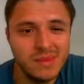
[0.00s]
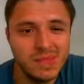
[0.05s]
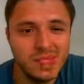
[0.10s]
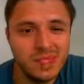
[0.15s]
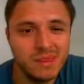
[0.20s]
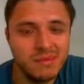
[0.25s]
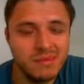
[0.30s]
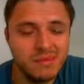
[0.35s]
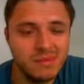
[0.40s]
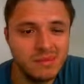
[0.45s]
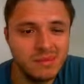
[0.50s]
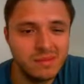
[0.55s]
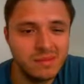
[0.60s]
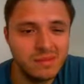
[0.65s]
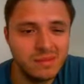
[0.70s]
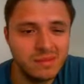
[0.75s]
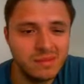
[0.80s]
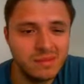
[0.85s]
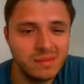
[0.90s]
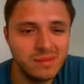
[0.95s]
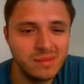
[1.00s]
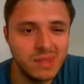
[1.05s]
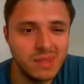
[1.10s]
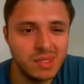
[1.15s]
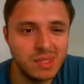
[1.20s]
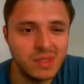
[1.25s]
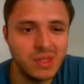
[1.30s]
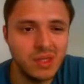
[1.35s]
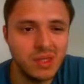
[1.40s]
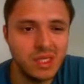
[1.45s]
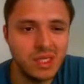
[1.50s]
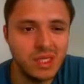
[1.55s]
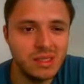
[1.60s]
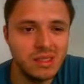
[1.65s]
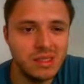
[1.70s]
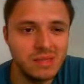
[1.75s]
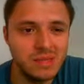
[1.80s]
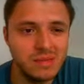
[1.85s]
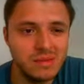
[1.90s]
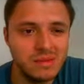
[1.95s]
Yeah, I saw that.
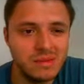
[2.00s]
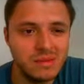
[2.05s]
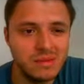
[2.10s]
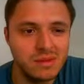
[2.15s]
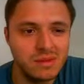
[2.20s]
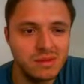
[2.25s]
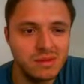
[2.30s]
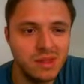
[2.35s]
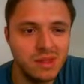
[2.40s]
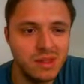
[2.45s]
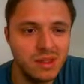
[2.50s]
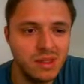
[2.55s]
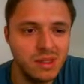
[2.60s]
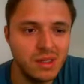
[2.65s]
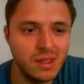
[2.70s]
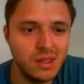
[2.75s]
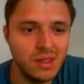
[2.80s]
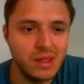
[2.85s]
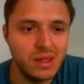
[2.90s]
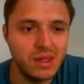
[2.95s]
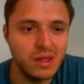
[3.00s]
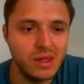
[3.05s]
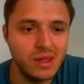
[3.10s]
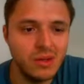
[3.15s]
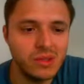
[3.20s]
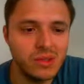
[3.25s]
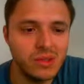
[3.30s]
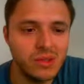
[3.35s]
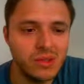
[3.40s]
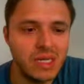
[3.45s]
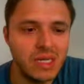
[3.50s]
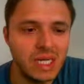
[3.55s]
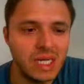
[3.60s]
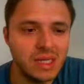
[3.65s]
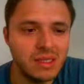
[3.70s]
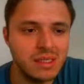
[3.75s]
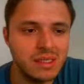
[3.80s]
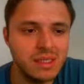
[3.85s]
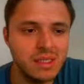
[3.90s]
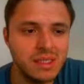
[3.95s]
Oh, now he also
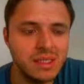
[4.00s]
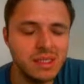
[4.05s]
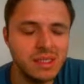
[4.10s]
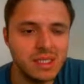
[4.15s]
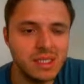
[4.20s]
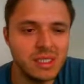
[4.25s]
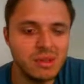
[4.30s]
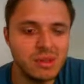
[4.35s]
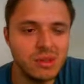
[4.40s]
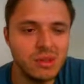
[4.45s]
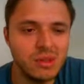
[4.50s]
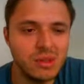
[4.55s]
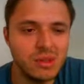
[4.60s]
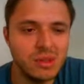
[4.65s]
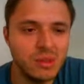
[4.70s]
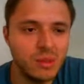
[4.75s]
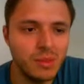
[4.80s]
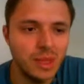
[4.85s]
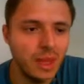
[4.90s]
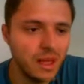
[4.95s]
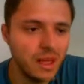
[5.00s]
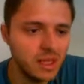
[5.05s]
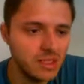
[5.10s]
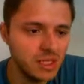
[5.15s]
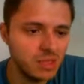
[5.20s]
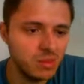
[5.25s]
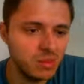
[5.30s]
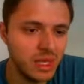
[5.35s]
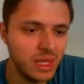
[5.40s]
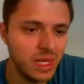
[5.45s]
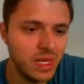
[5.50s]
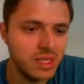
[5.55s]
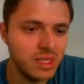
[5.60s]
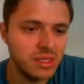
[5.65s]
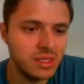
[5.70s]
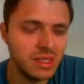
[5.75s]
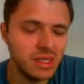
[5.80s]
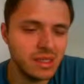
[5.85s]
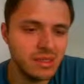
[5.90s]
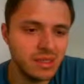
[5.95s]
attacks g6 a bit more. I can just play
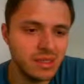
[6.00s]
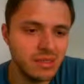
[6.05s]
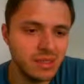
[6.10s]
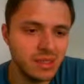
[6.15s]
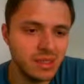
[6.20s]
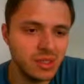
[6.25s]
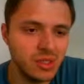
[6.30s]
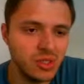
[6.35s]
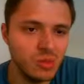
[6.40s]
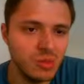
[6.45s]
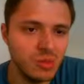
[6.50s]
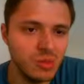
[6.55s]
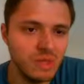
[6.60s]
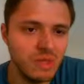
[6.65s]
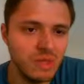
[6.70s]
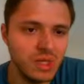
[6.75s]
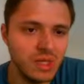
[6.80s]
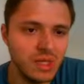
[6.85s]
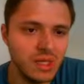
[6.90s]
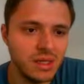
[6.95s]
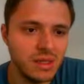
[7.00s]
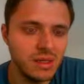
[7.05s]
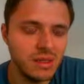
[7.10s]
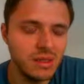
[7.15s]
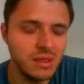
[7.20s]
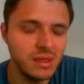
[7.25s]
h6 and it should be fine here.